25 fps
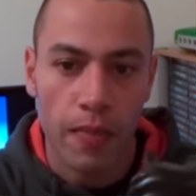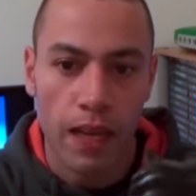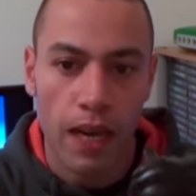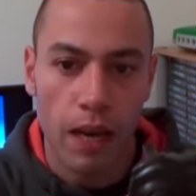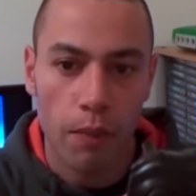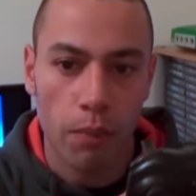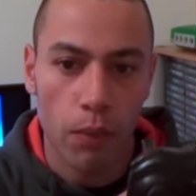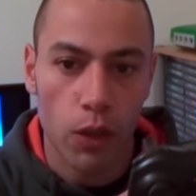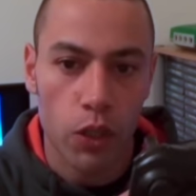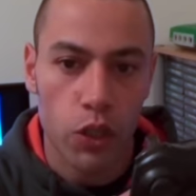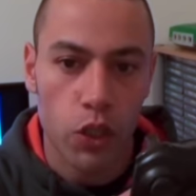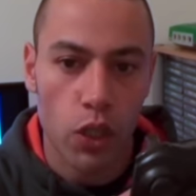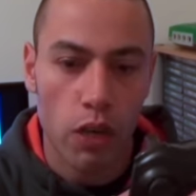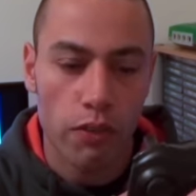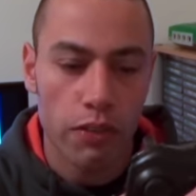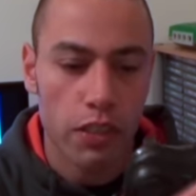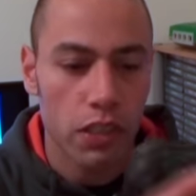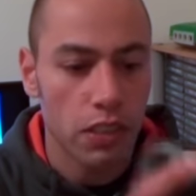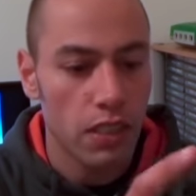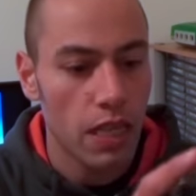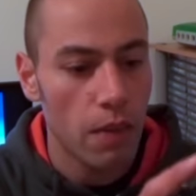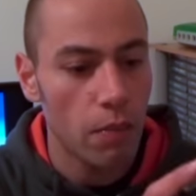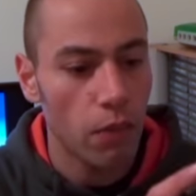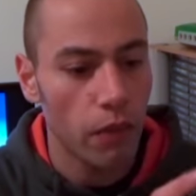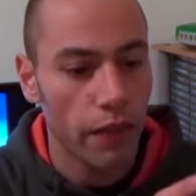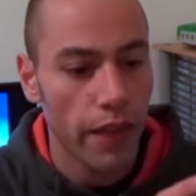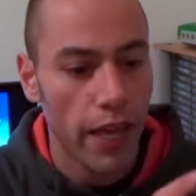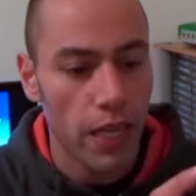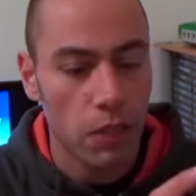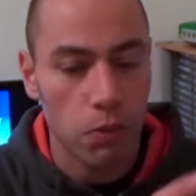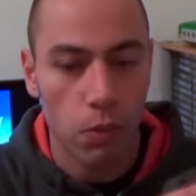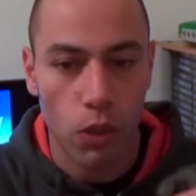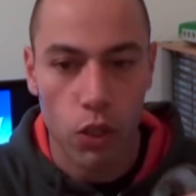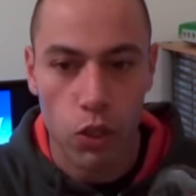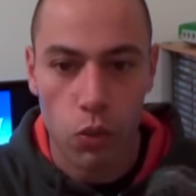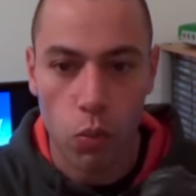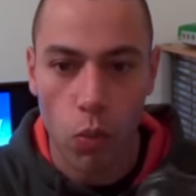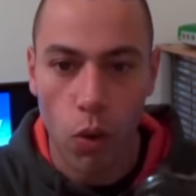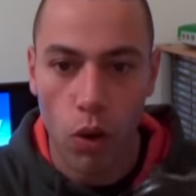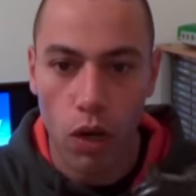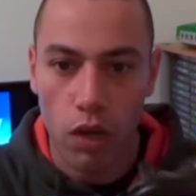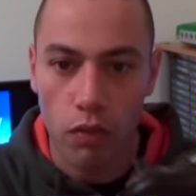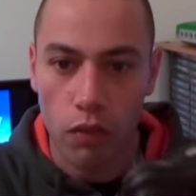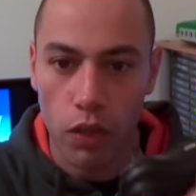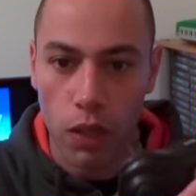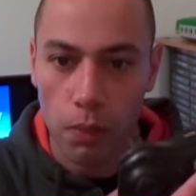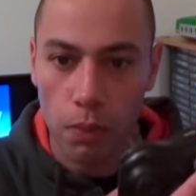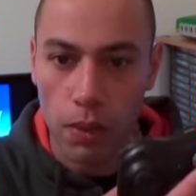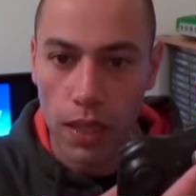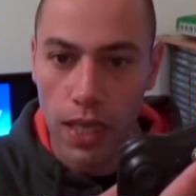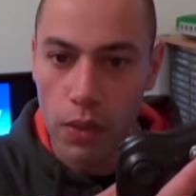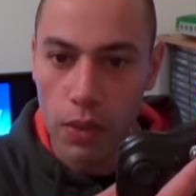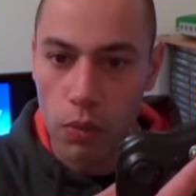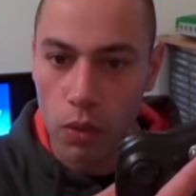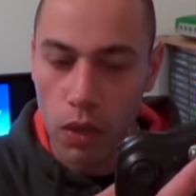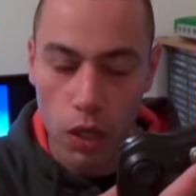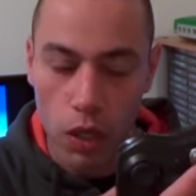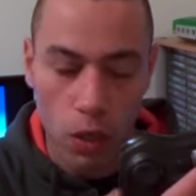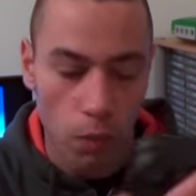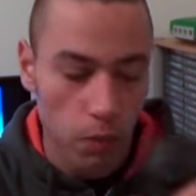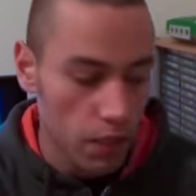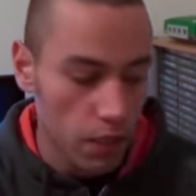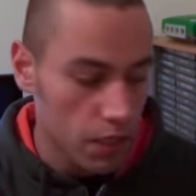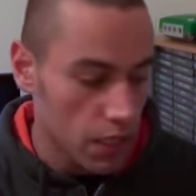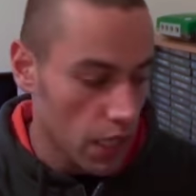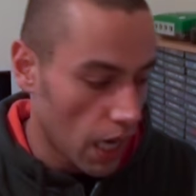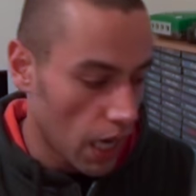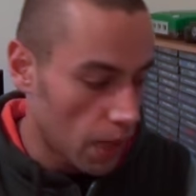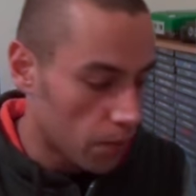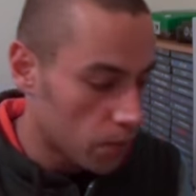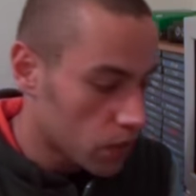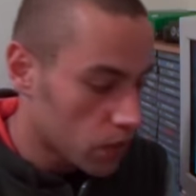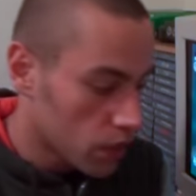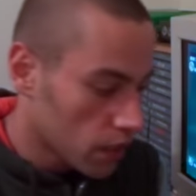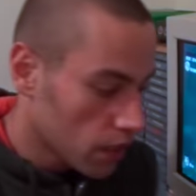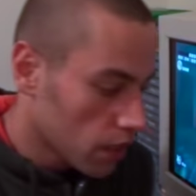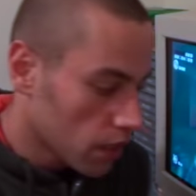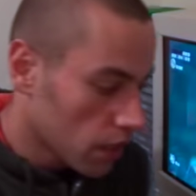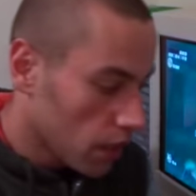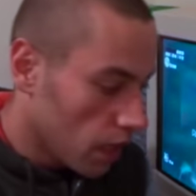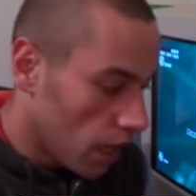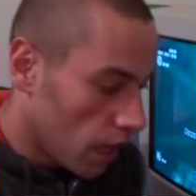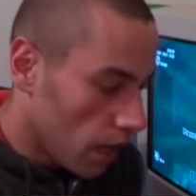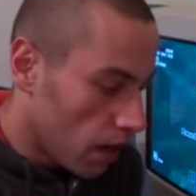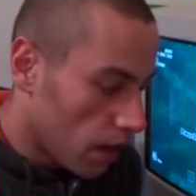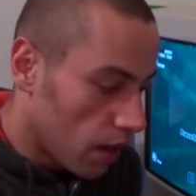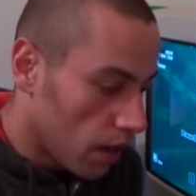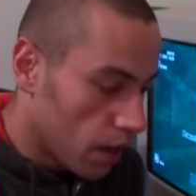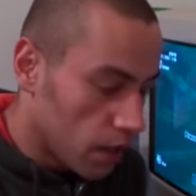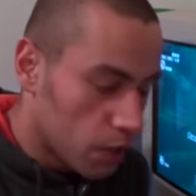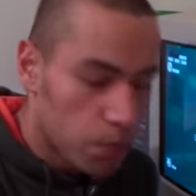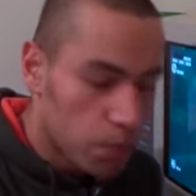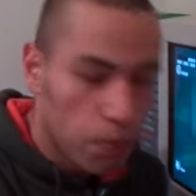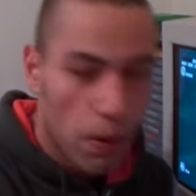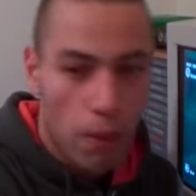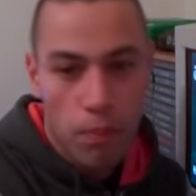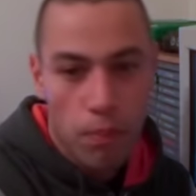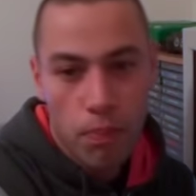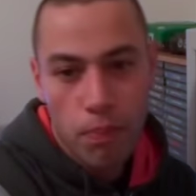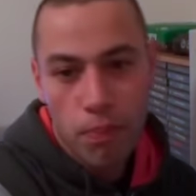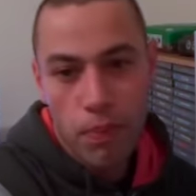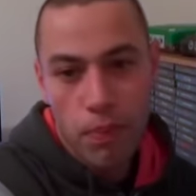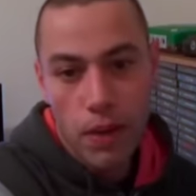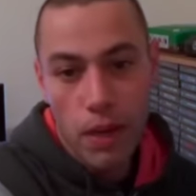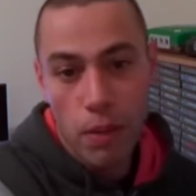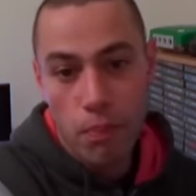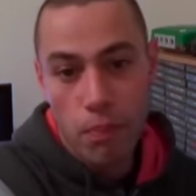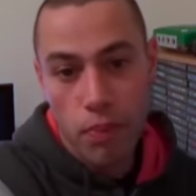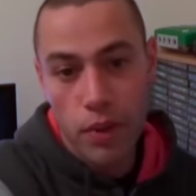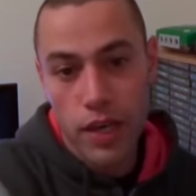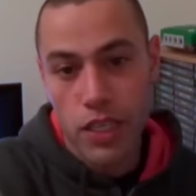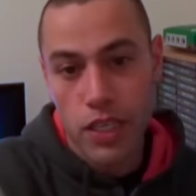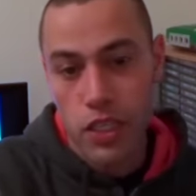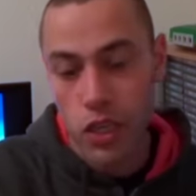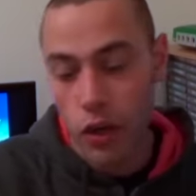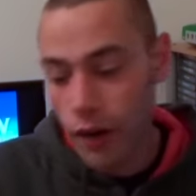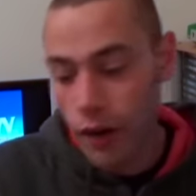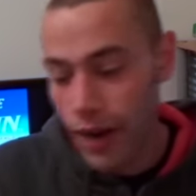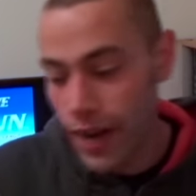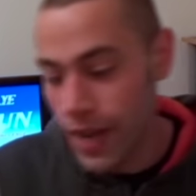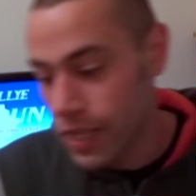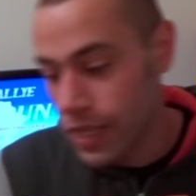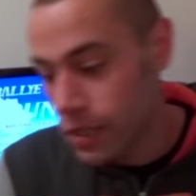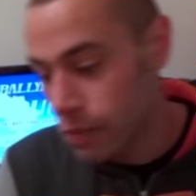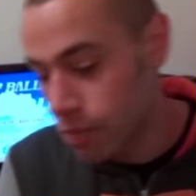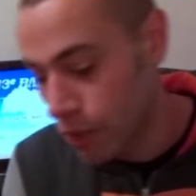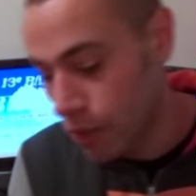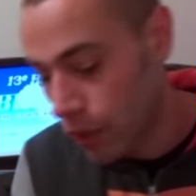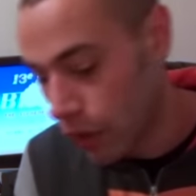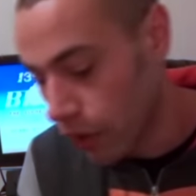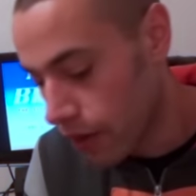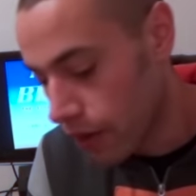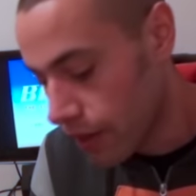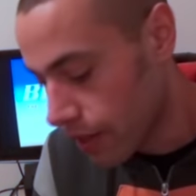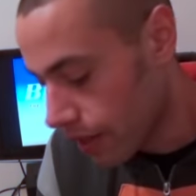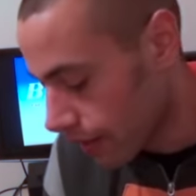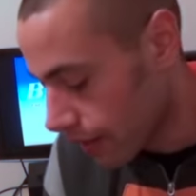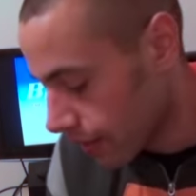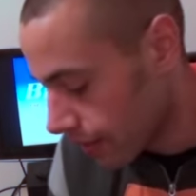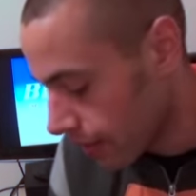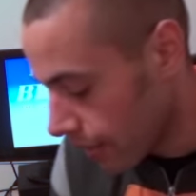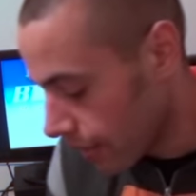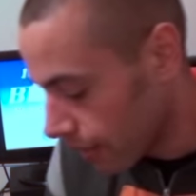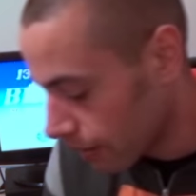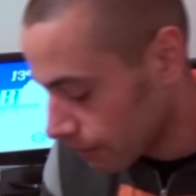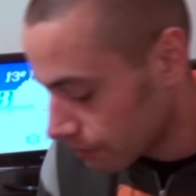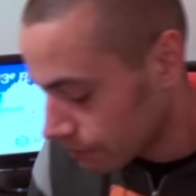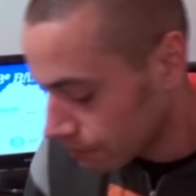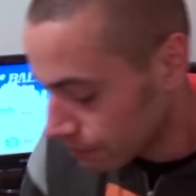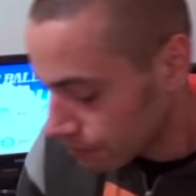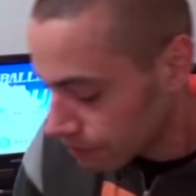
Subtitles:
I'm not sure if it's the same on the Xbox One. I've only played one a couple of times. I'm pretty sure it is, but yeah.